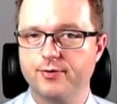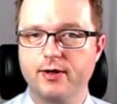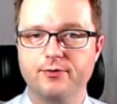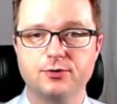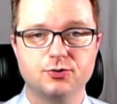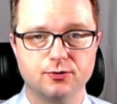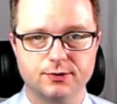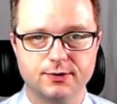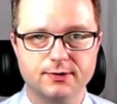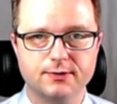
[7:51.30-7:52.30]

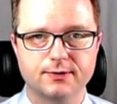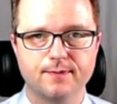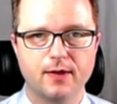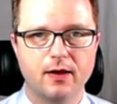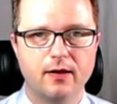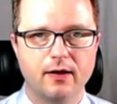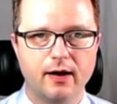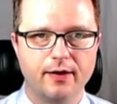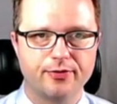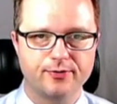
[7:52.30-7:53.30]
sources,
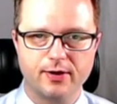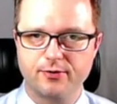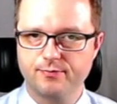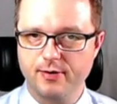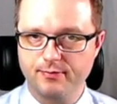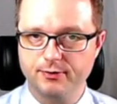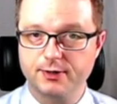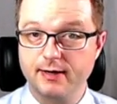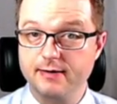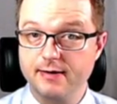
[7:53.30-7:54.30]
three other people's
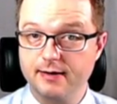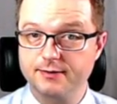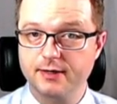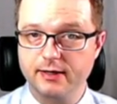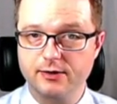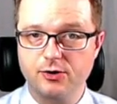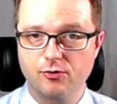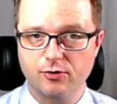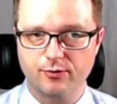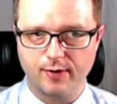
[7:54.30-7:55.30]
ideas in
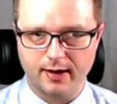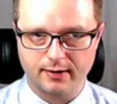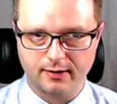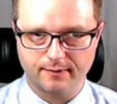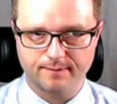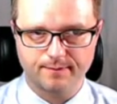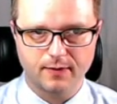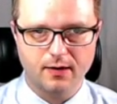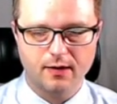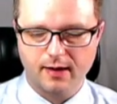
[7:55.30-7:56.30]
your writing.
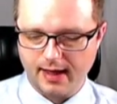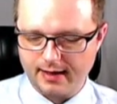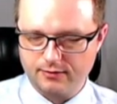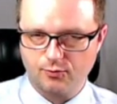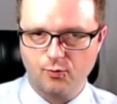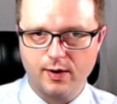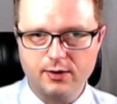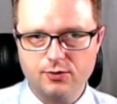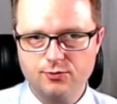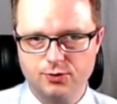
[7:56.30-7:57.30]
And when
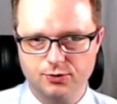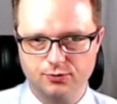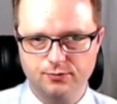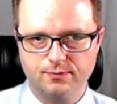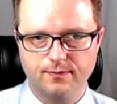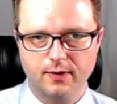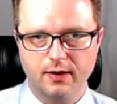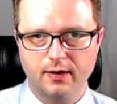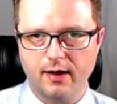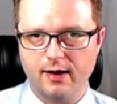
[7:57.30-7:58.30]
you do,
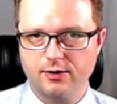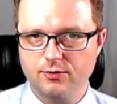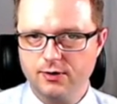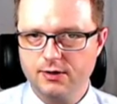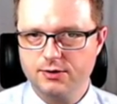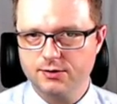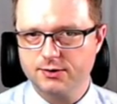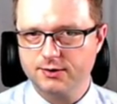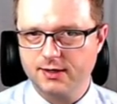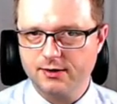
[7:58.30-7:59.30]
you need to
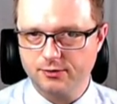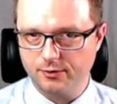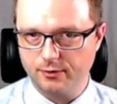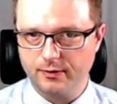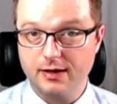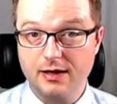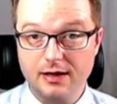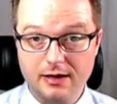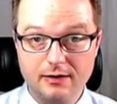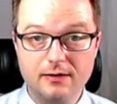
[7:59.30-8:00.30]
signal
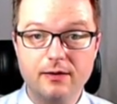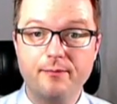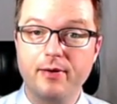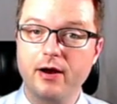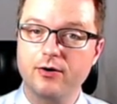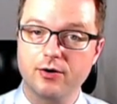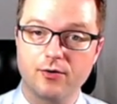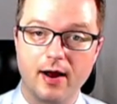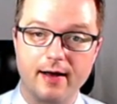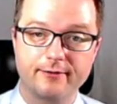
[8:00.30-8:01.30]
in the
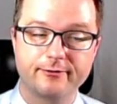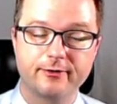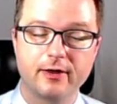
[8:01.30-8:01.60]
paragraph